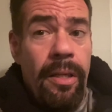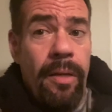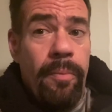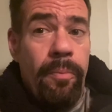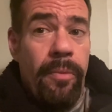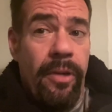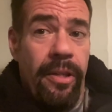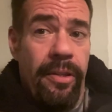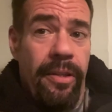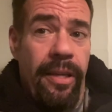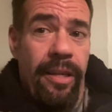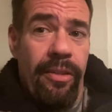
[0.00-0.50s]

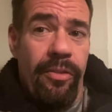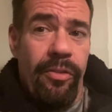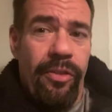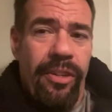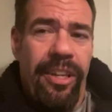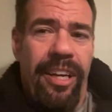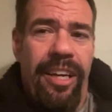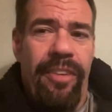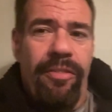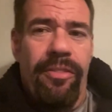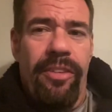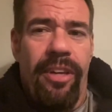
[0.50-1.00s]
but that's what
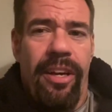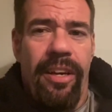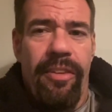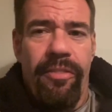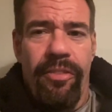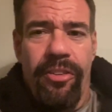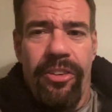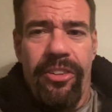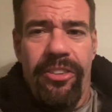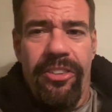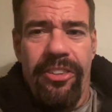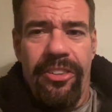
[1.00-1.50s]
I have time
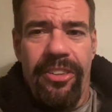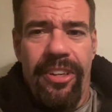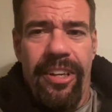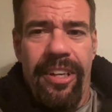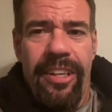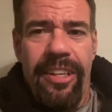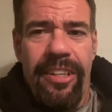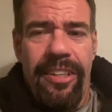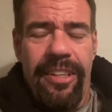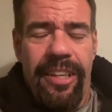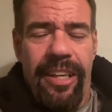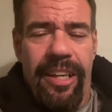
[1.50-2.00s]
for tonight.